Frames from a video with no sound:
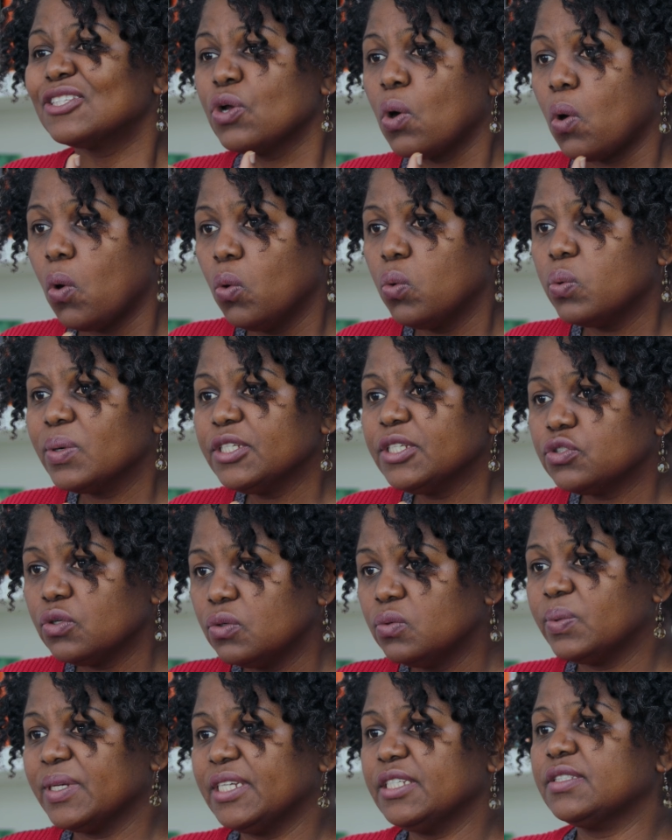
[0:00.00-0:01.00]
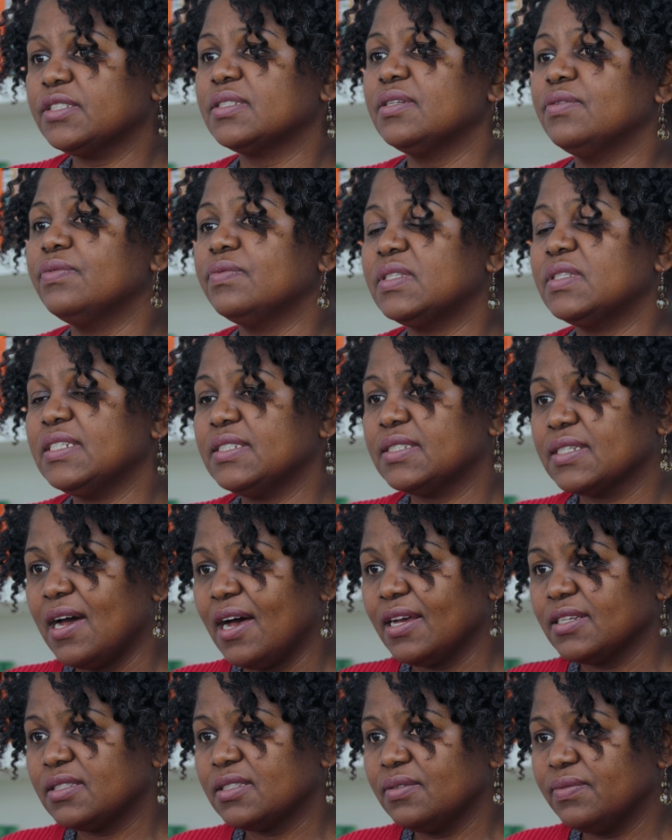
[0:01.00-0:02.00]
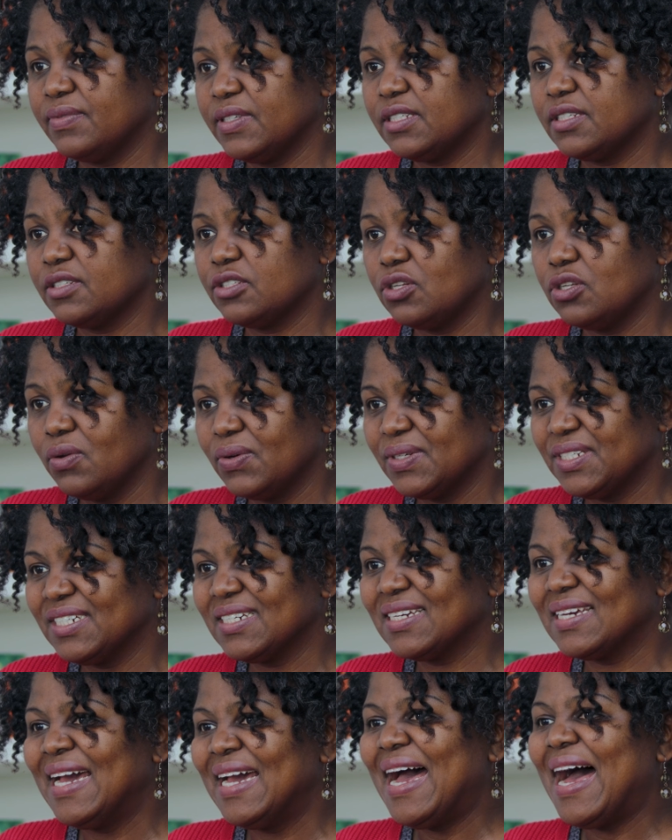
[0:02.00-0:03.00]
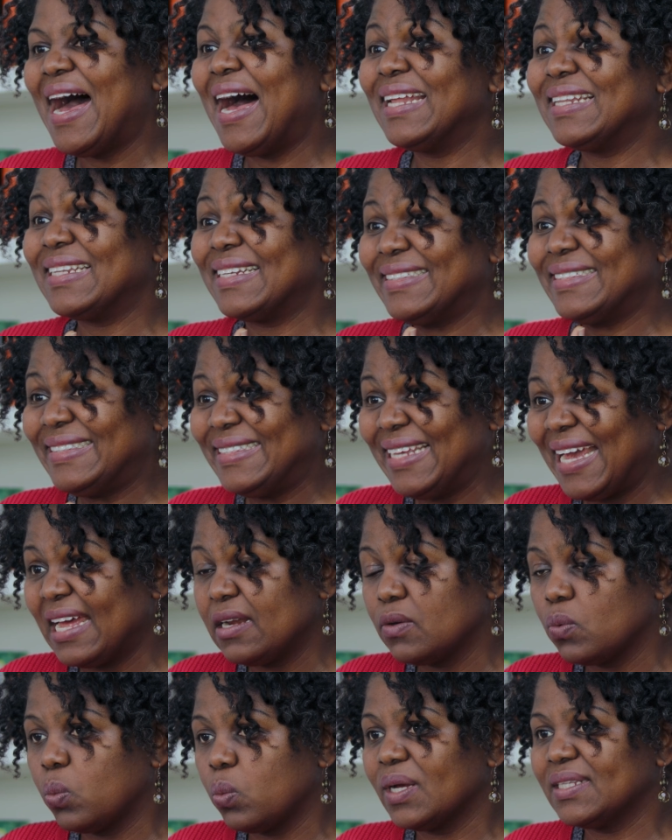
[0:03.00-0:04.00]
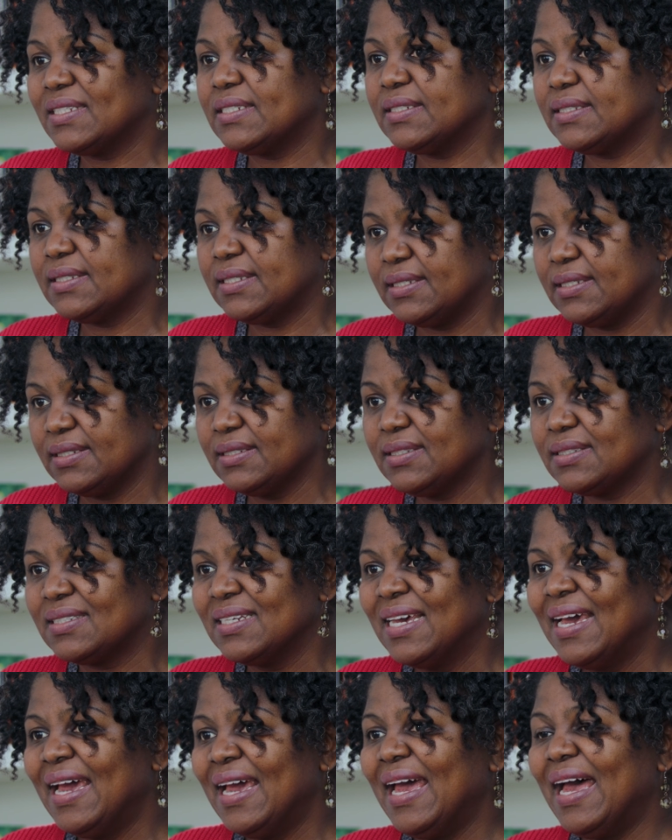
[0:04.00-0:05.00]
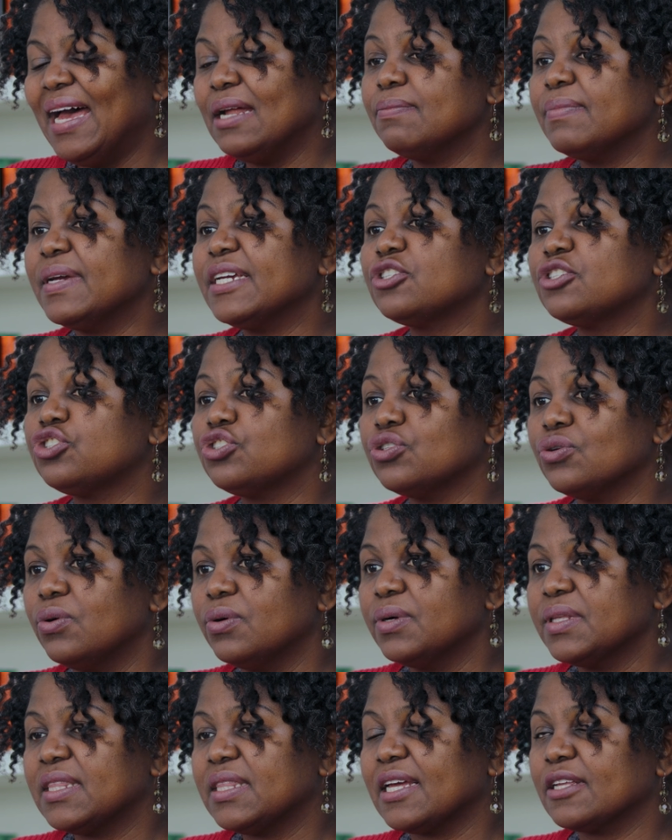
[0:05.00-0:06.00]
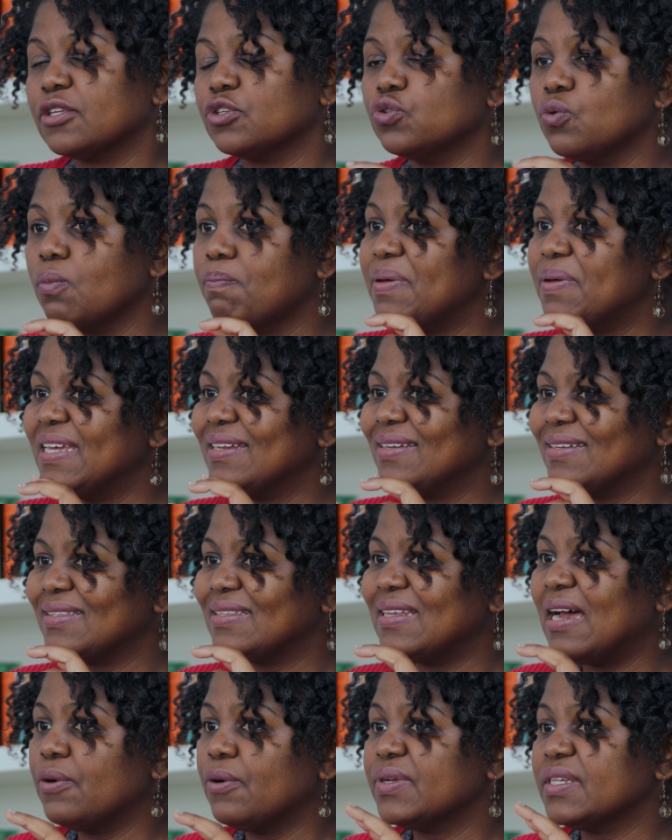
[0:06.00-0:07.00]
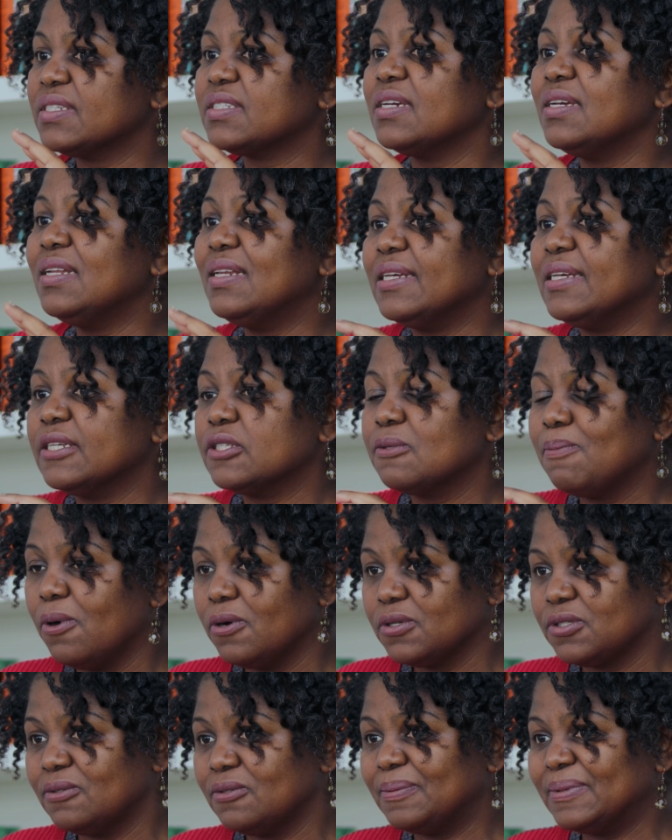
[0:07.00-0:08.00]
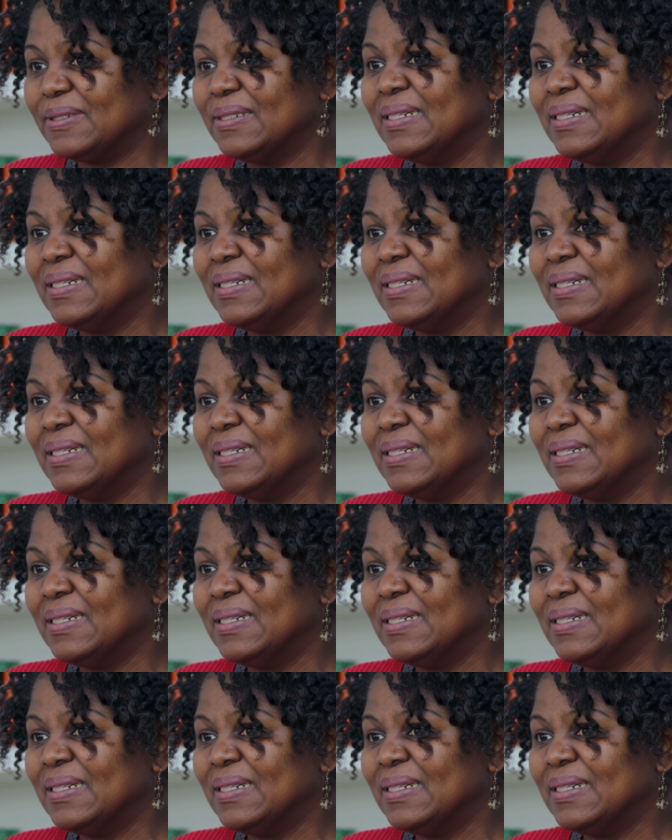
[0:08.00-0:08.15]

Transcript: always discuss the research logic, understand what it is, and make sure that you pin it down as early as possible.